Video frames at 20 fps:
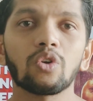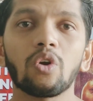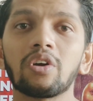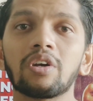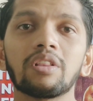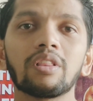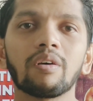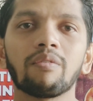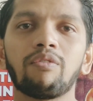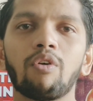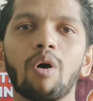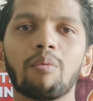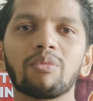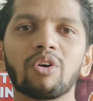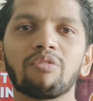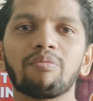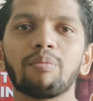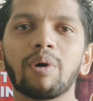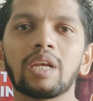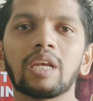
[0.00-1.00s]
not in the form
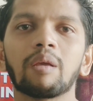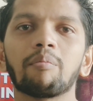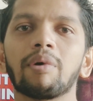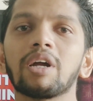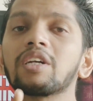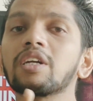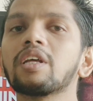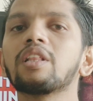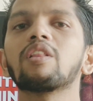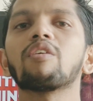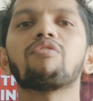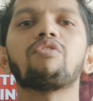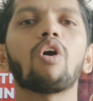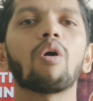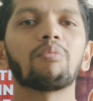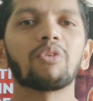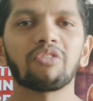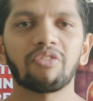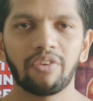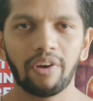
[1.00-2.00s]
of money, but in the
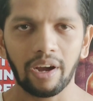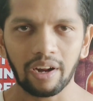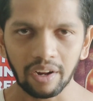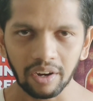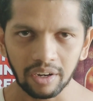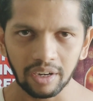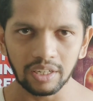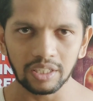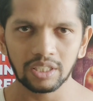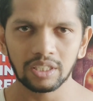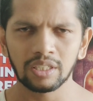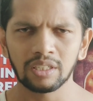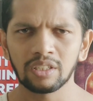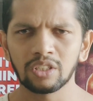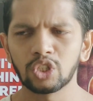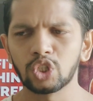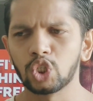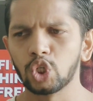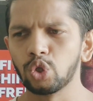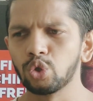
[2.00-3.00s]
form of
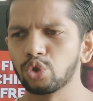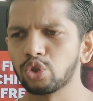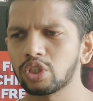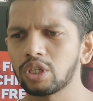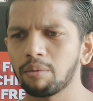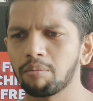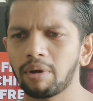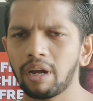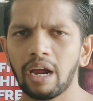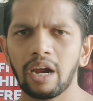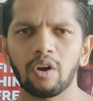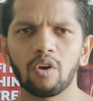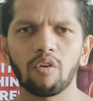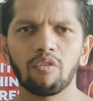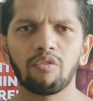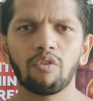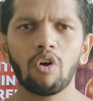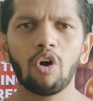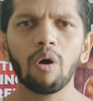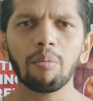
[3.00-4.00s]
recognition through some kind of
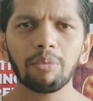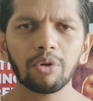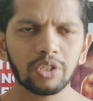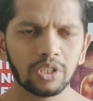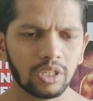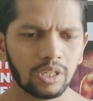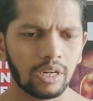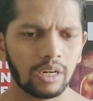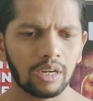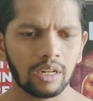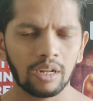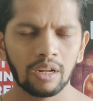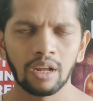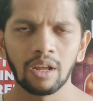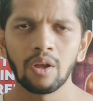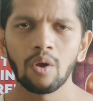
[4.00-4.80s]
opportunity.